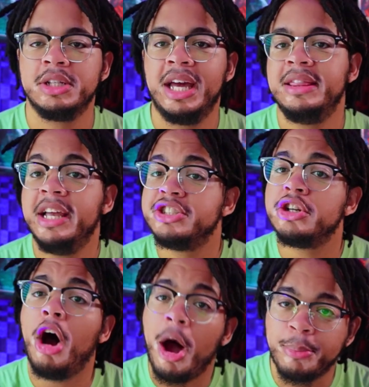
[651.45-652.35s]
and they should
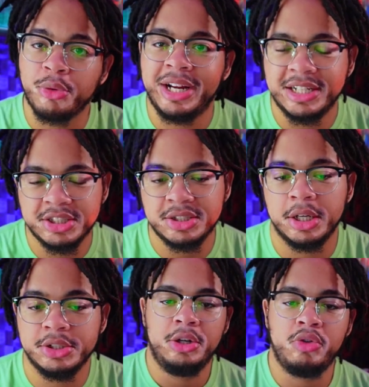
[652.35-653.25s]
operate as such.